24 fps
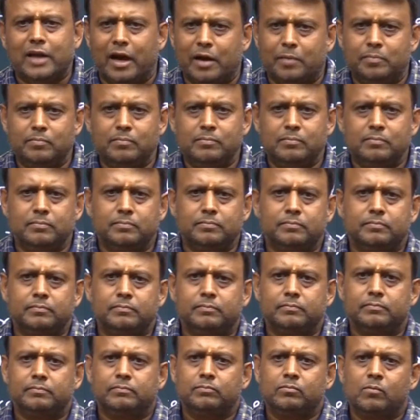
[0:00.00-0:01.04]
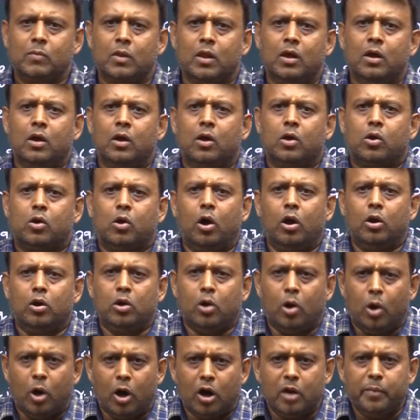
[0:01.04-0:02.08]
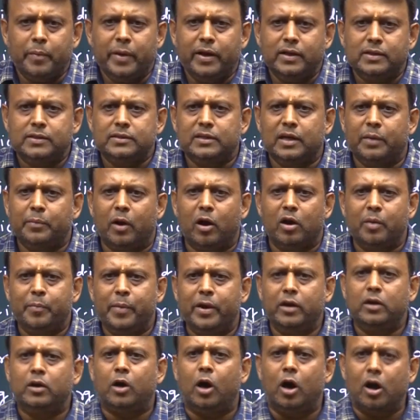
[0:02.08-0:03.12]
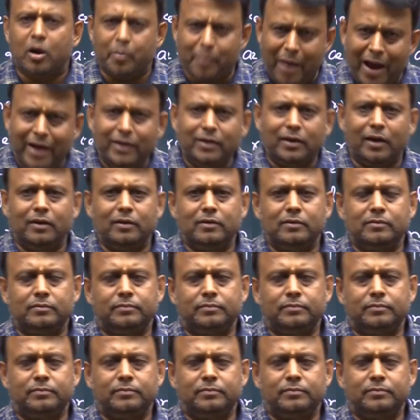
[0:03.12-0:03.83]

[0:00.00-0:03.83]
terms called orbit, suborbit, orbital.